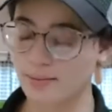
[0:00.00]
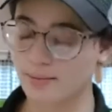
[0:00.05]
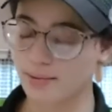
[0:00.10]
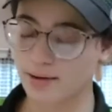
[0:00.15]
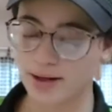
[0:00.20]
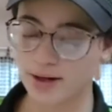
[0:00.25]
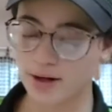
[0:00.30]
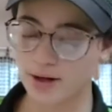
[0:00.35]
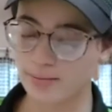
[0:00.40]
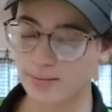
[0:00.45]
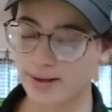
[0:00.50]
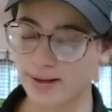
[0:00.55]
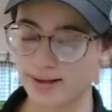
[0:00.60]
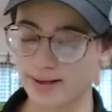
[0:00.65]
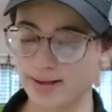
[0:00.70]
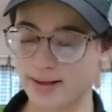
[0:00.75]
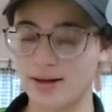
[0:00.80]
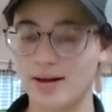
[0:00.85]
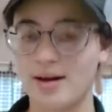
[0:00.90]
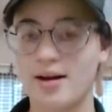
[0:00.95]

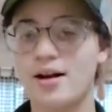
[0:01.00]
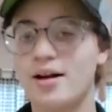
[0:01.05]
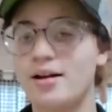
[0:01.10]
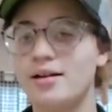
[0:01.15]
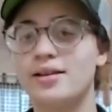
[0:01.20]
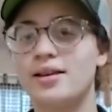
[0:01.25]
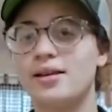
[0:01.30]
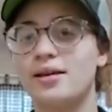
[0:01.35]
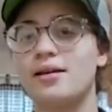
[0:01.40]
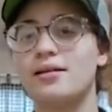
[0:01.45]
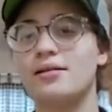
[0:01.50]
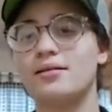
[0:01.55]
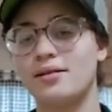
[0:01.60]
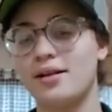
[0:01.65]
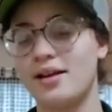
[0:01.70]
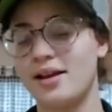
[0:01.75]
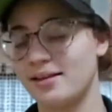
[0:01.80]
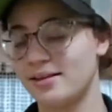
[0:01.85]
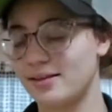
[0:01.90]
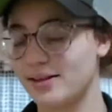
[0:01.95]
human on the
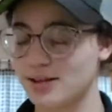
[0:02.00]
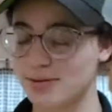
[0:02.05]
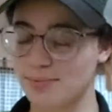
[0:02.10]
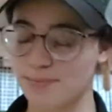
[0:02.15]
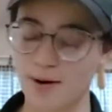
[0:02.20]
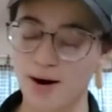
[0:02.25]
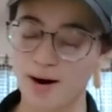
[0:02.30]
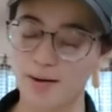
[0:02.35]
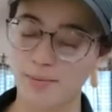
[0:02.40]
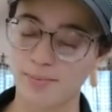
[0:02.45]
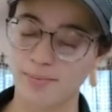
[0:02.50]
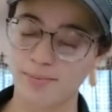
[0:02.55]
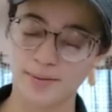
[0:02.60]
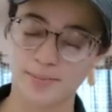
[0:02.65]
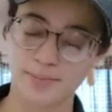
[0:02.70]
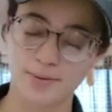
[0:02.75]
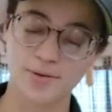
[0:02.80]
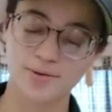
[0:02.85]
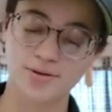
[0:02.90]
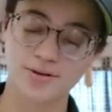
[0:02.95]
internet that's
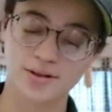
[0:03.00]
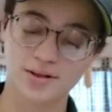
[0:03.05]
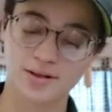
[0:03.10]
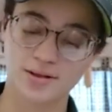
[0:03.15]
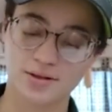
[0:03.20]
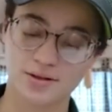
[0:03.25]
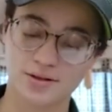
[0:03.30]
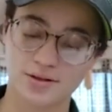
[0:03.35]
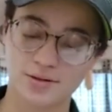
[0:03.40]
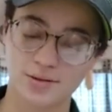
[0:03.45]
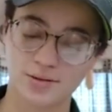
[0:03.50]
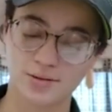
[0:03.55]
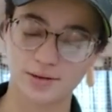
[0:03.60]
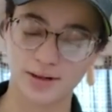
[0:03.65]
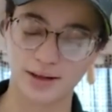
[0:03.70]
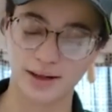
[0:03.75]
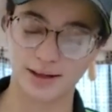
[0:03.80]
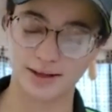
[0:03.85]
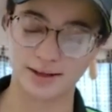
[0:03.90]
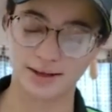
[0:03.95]
probably posting the
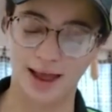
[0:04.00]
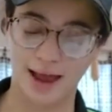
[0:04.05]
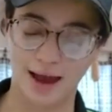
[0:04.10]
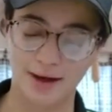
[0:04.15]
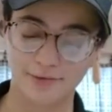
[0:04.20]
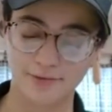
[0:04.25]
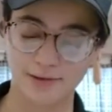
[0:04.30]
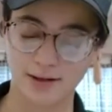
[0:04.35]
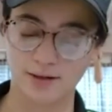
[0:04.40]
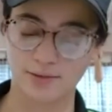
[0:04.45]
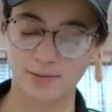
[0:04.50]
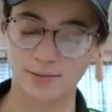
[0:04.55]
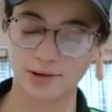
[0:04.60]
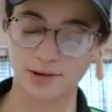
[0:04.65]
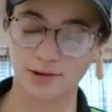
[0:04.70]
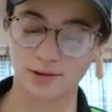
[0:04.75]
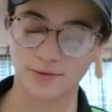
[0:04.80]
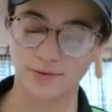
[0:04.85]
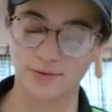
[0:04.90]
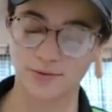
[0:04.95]
story and laughing
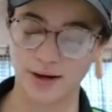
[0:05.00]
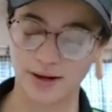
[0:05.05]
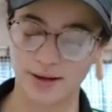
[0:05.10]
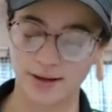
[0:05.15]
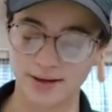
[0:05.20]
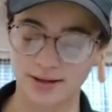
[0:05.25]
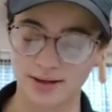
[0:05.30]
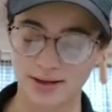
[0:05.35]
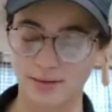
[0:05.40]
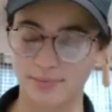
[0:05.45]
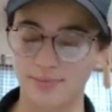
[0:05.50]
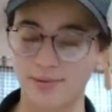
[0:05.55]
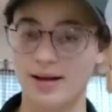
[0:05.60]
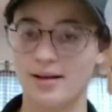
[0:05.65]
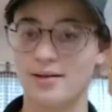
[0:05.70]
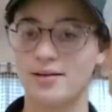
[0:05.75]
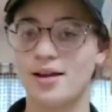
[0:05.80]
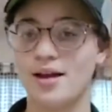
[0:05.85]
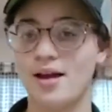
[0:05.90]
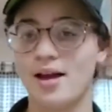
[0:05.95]
with their friends
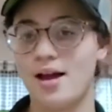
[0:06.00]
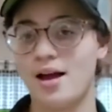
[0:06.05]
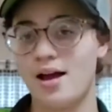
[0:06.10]
about